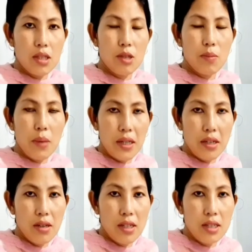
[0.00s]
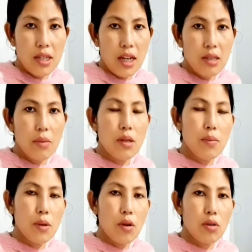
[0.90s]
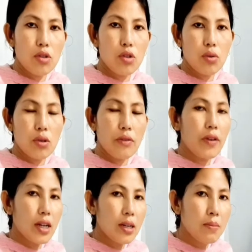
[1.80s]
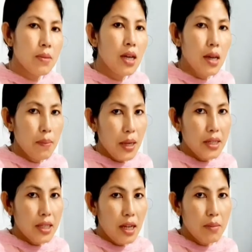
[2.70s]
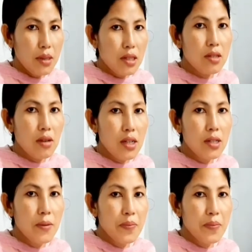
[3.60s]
Since planaria is an animal, belongs to the phylum Platyhelminths, right?